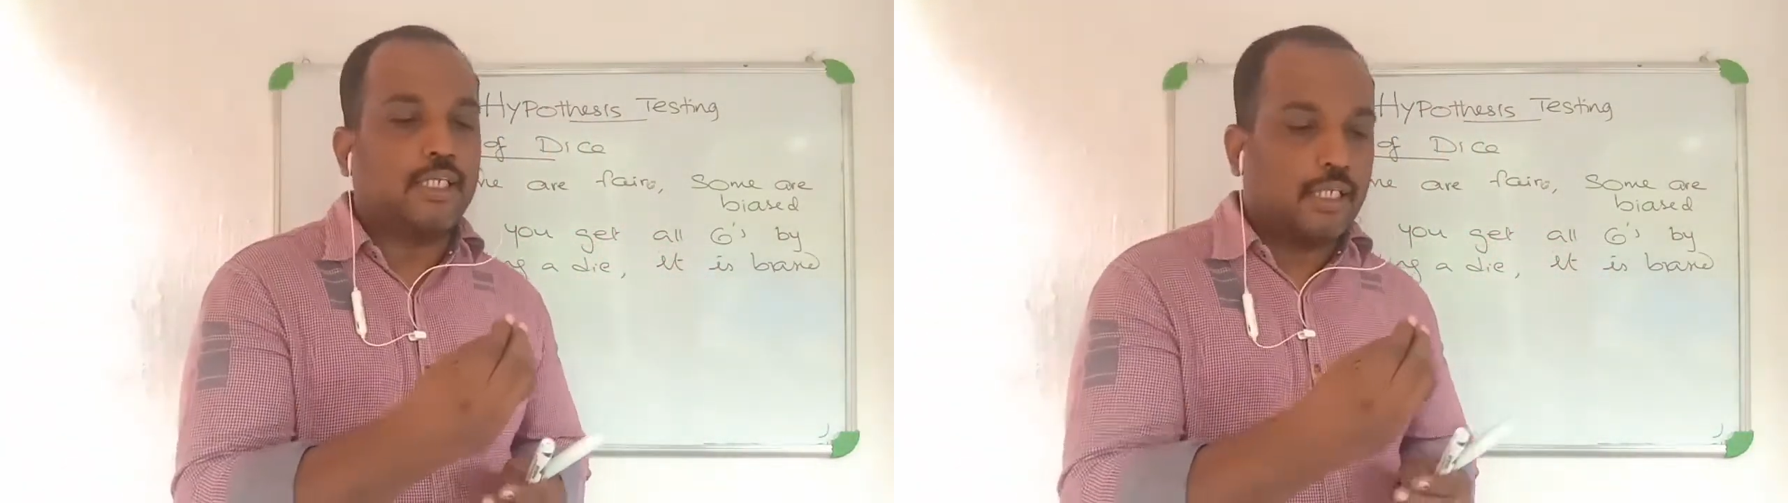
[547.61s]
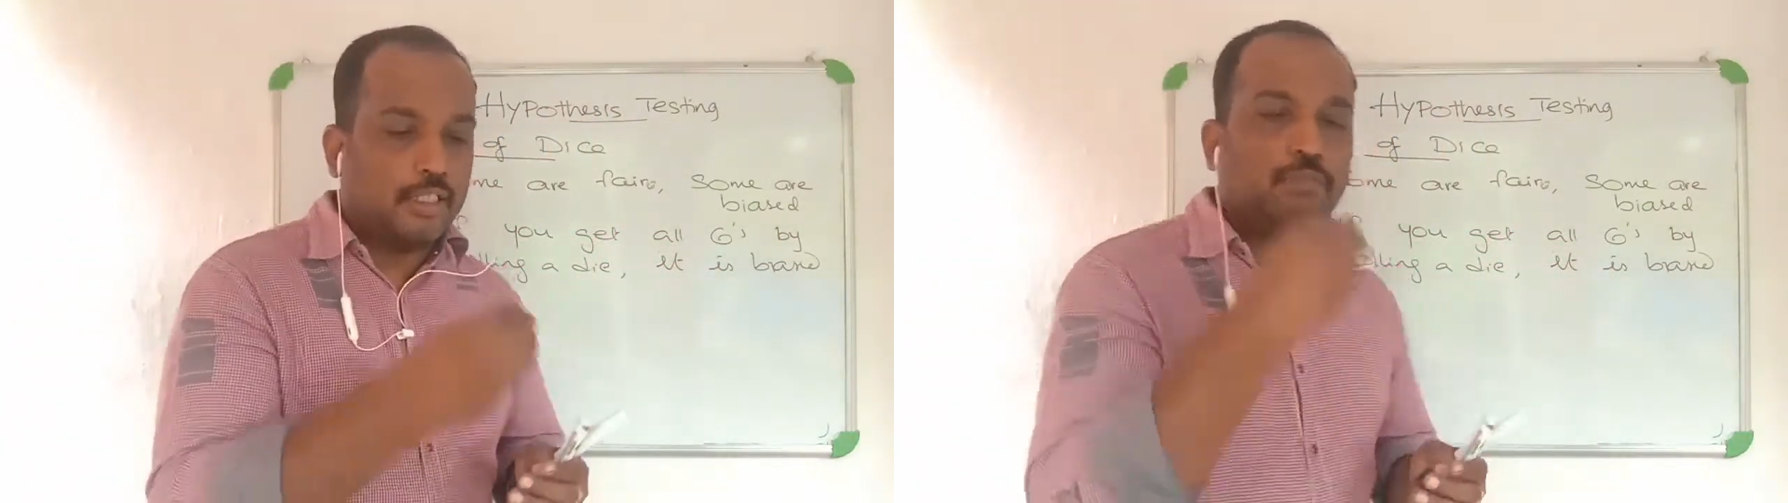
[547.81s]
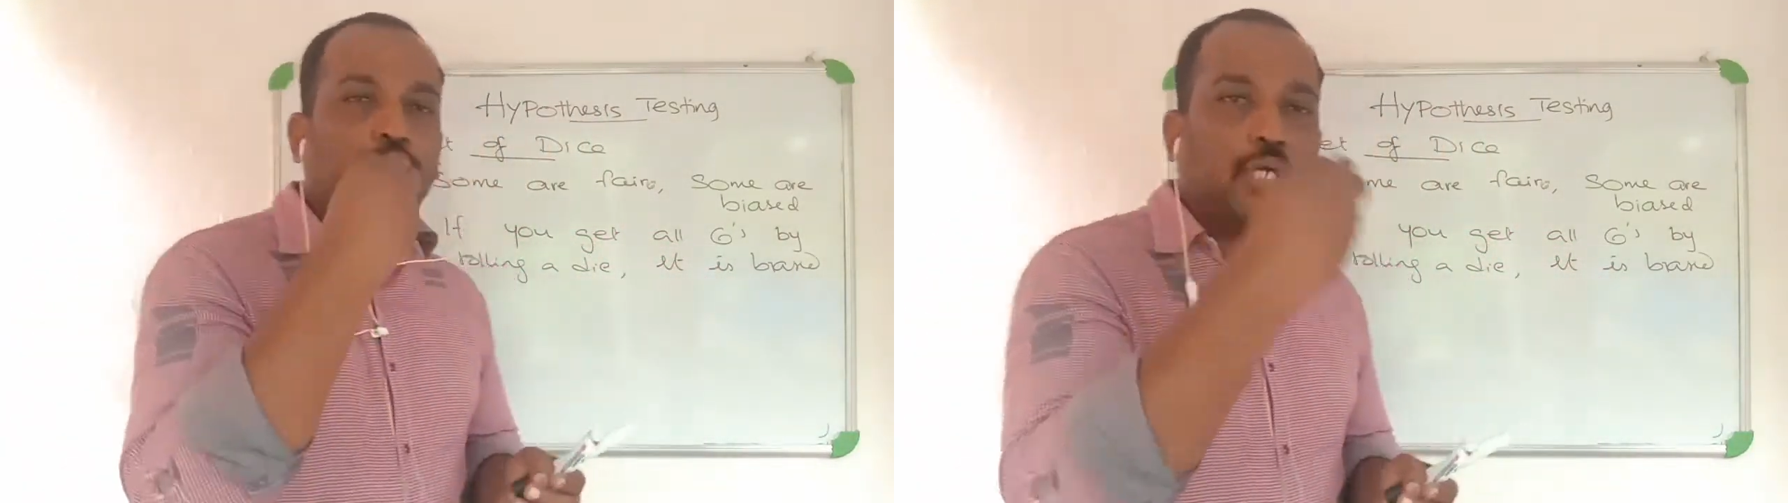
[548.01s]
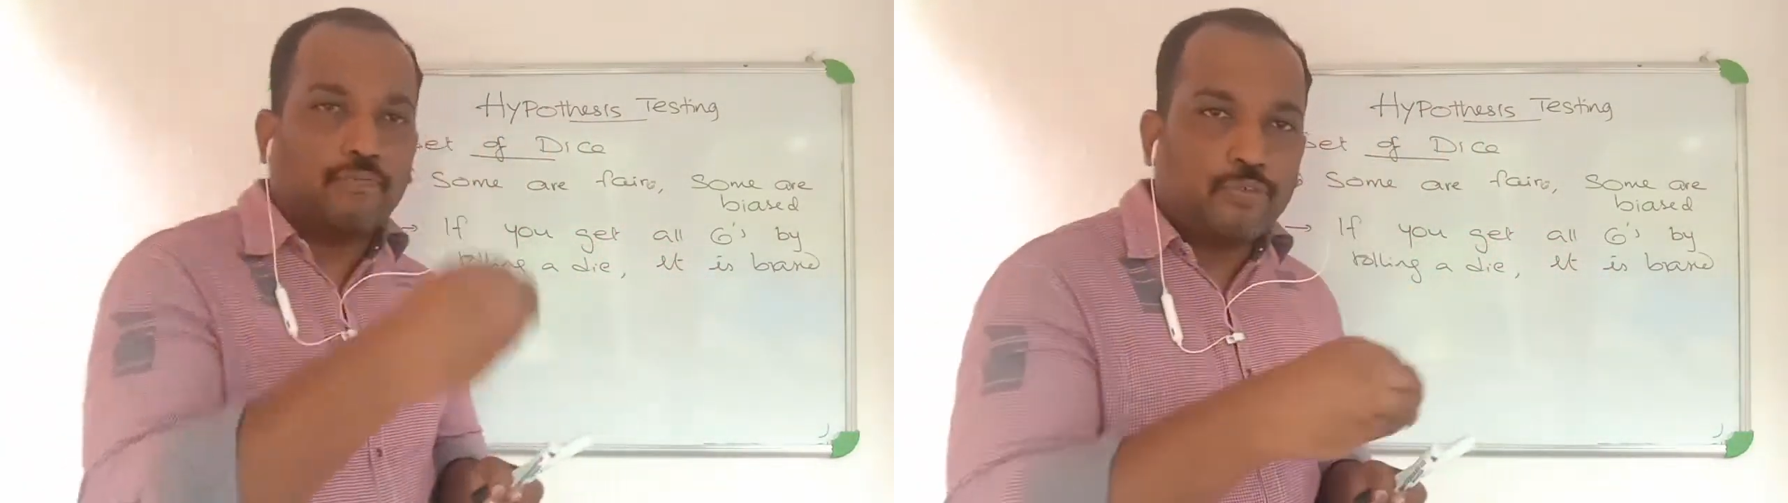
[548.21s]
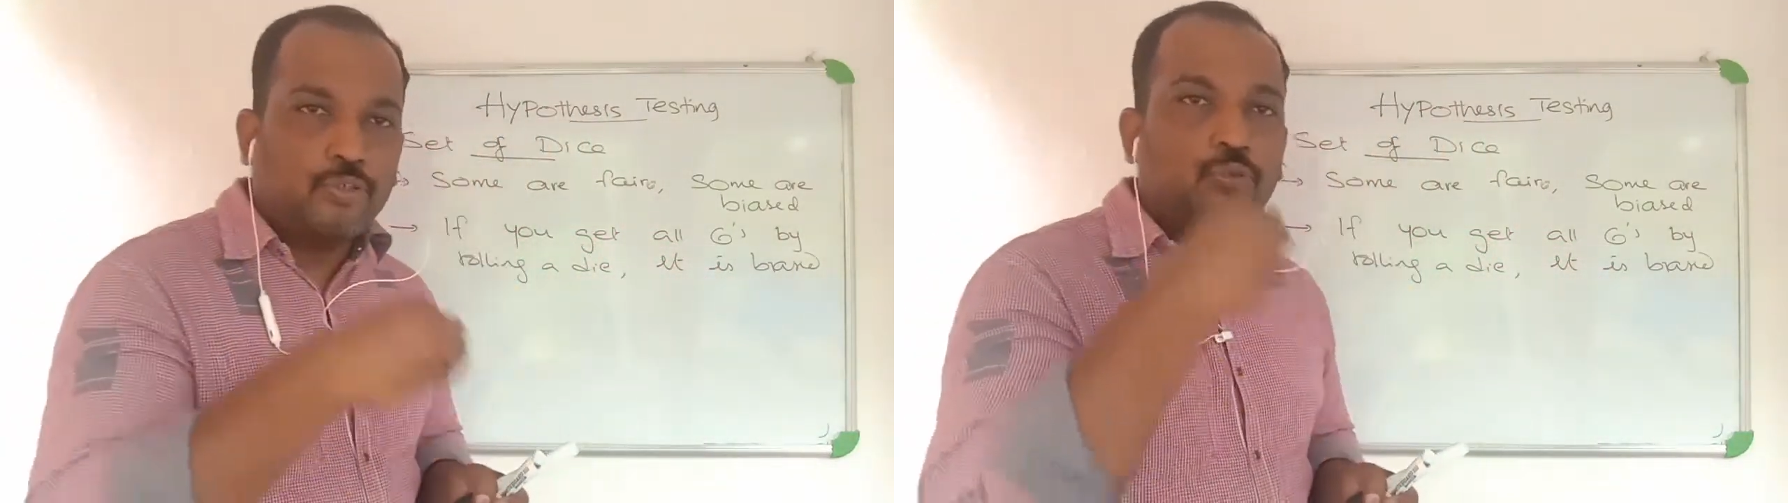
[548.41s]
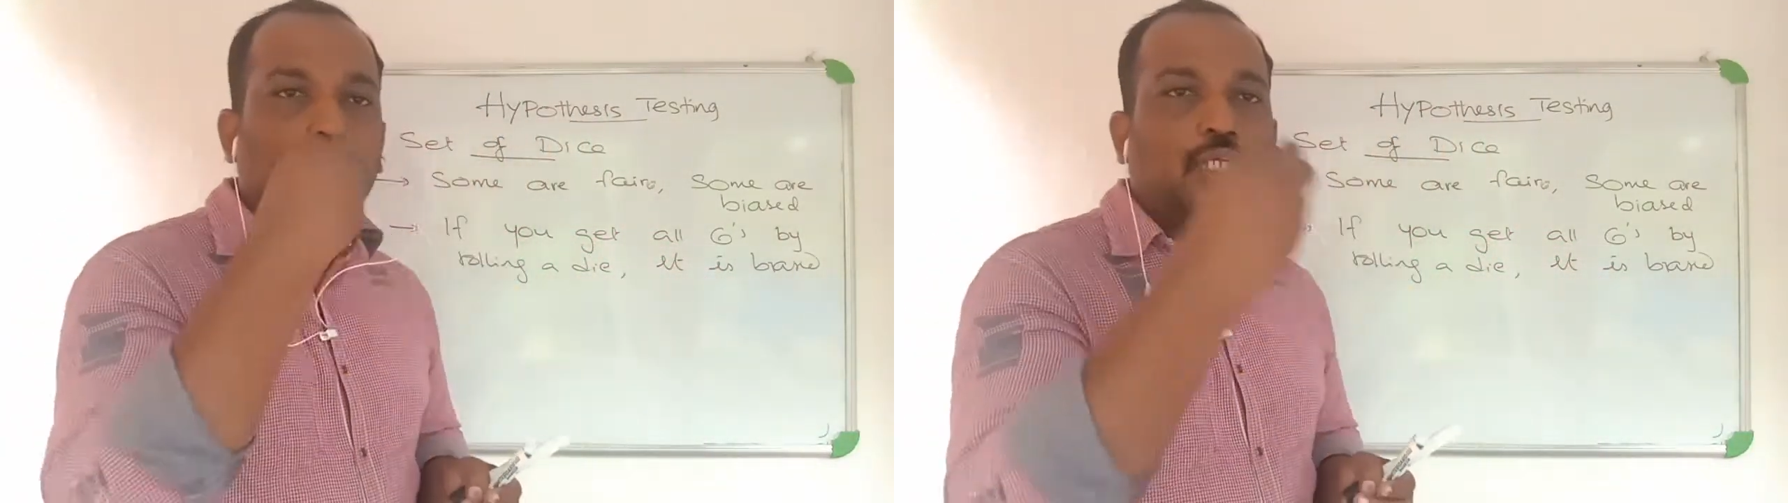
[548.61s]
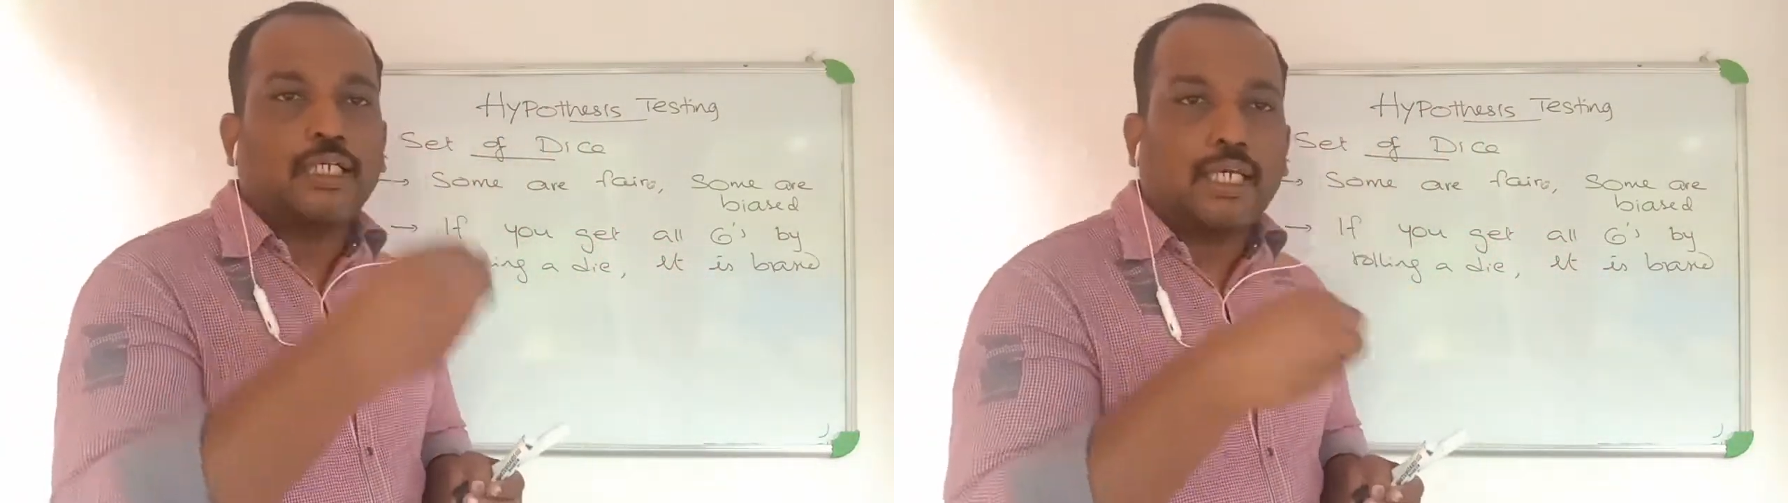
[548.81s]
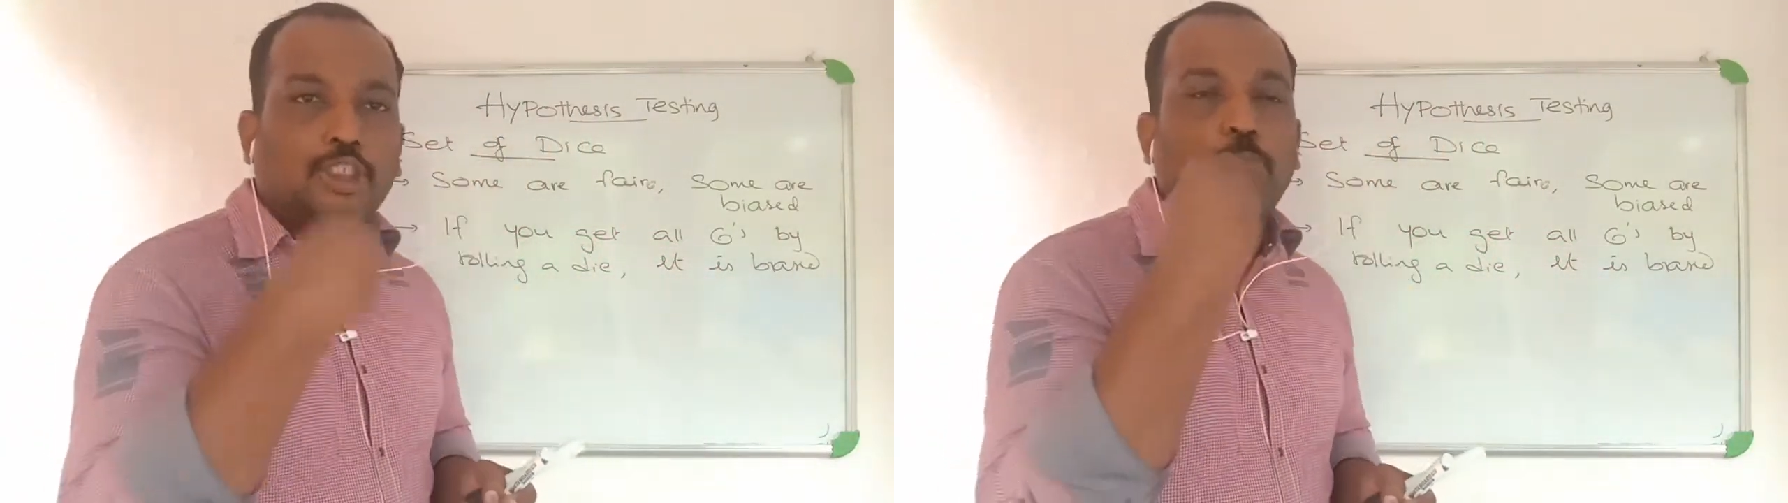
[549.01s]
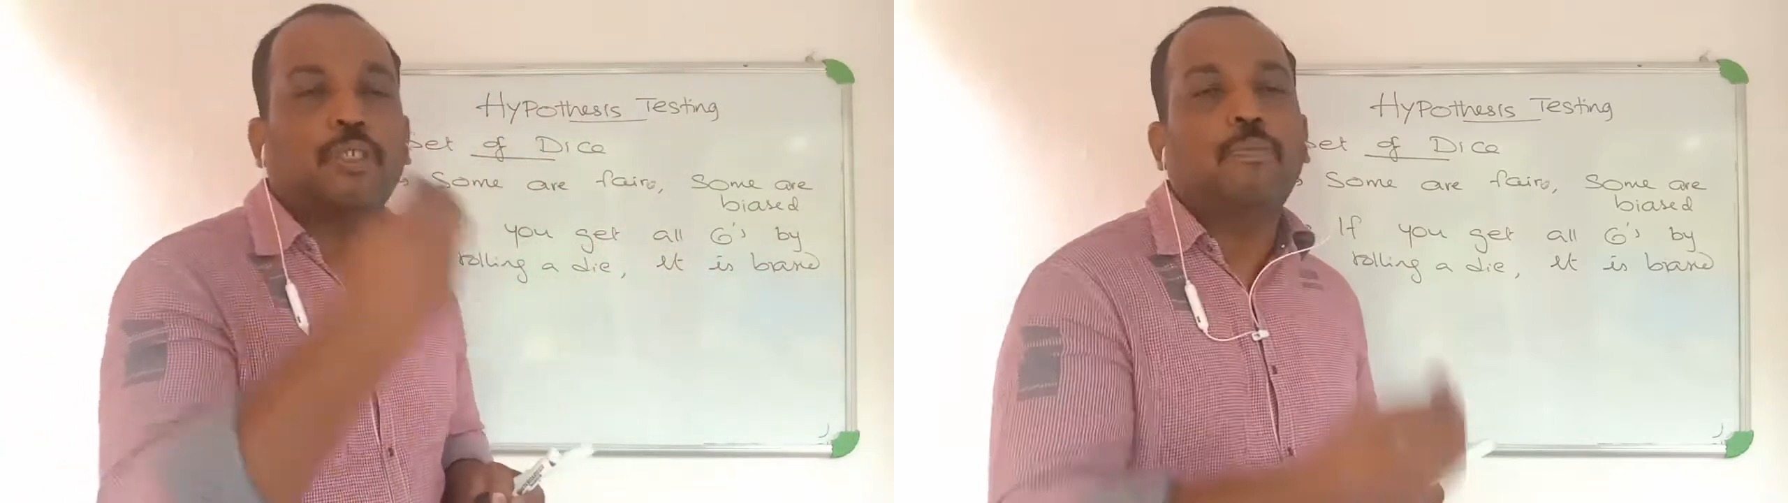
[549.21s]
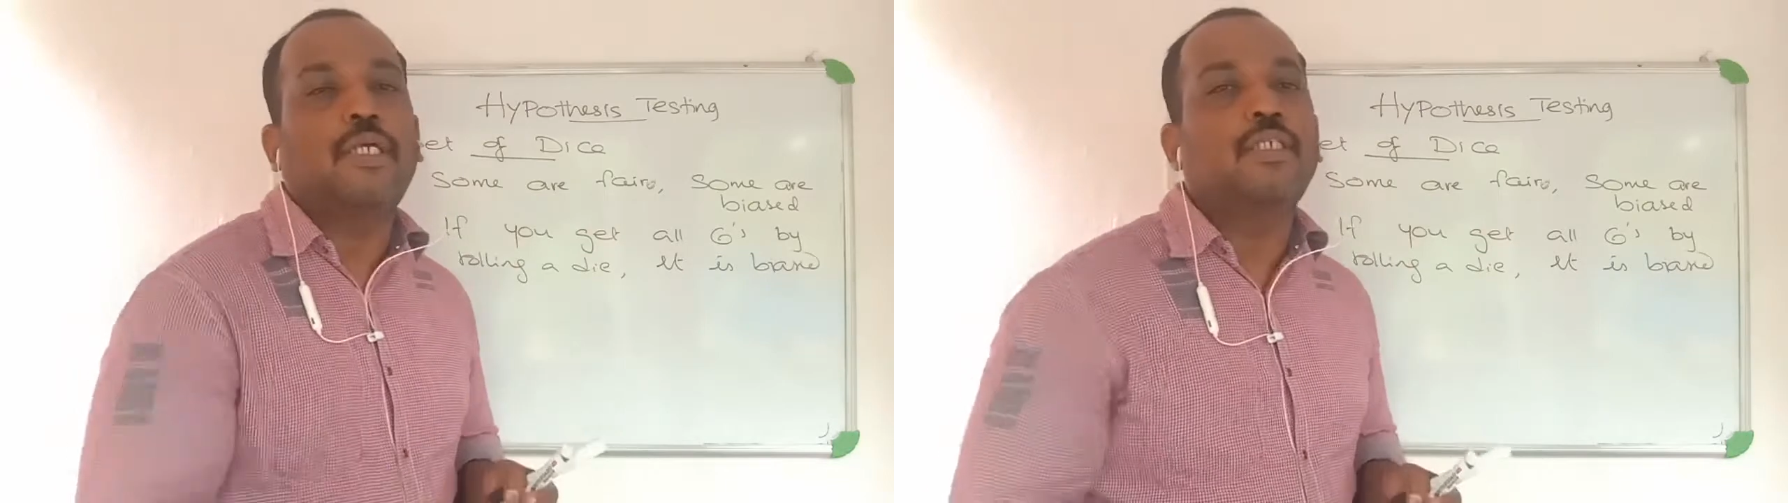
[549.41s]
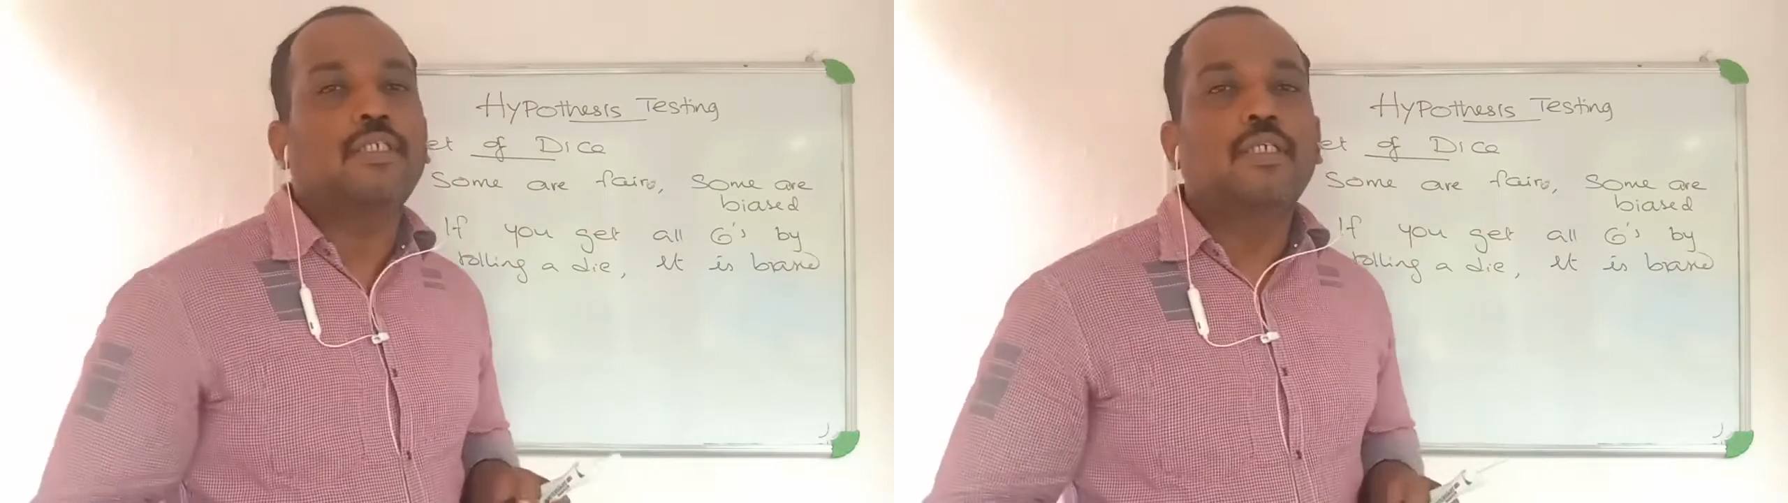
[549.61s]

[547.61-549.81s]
and we have to do the experiment